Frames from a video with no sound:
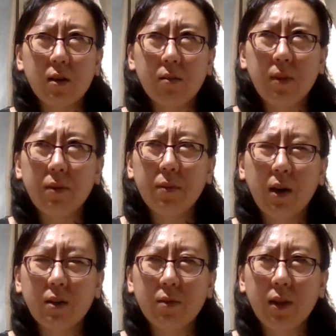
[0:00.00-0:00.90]
Maybe
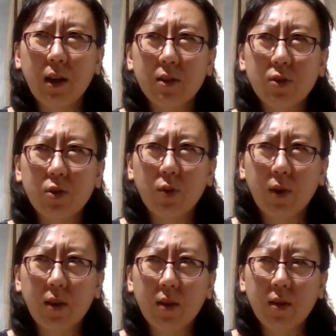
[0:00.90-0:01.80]
possibly that has to do
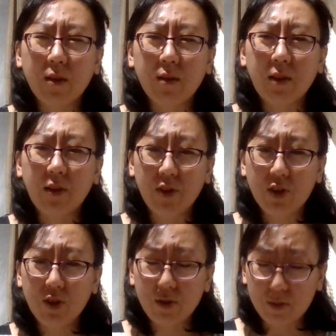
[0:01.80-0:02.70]
with the
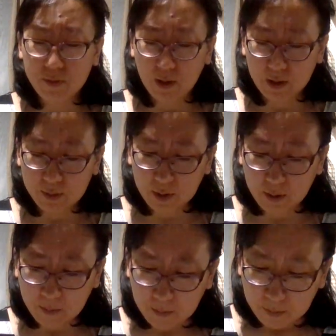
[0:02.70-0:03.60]
liver, possibly.
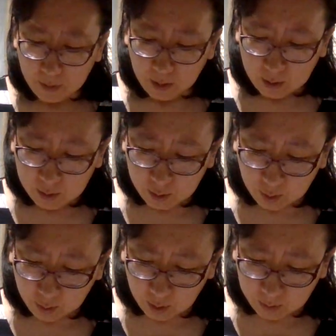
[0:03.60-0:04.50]

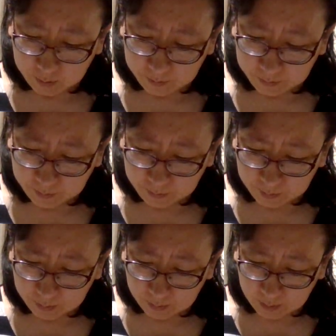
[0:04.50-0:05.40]
So
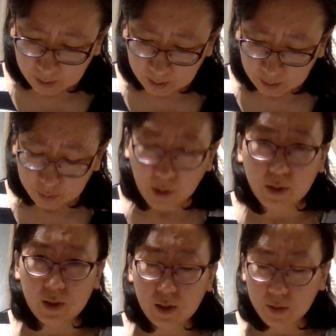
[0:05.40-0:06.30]
probably
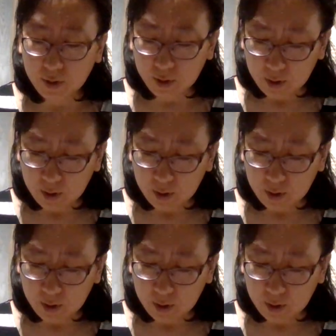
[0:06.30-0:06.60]
the liver.